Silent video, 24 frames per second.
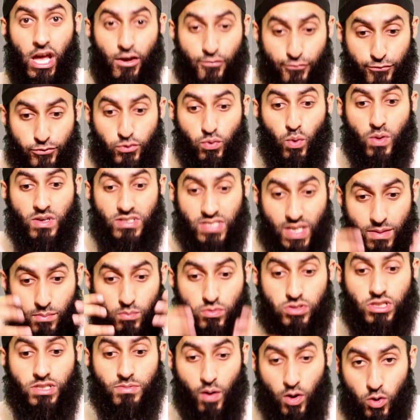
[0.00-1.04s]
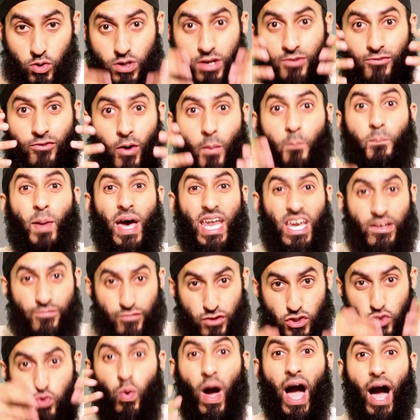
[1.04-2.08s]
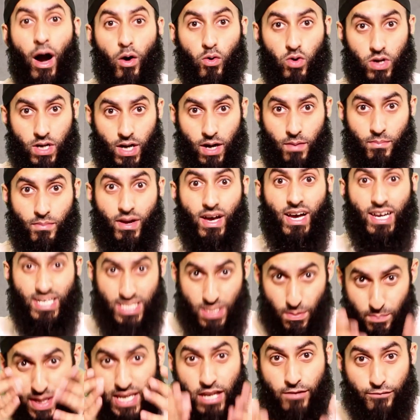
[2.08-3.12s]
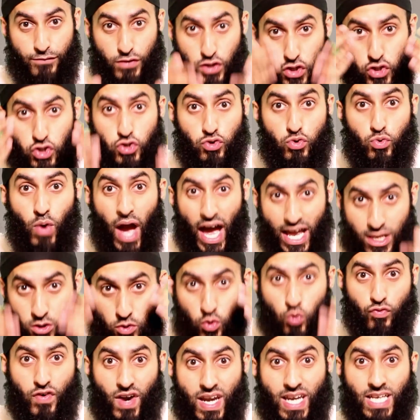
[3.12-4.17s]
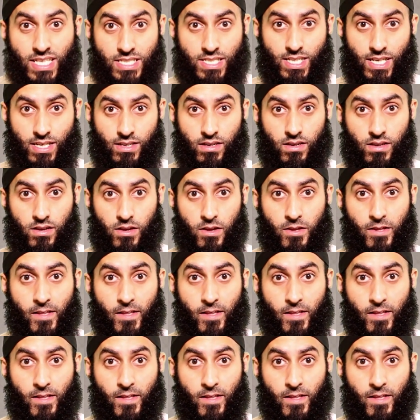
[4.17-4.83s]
if you as a Muslim are looking for a beneficial outcome to benefit you and your religion,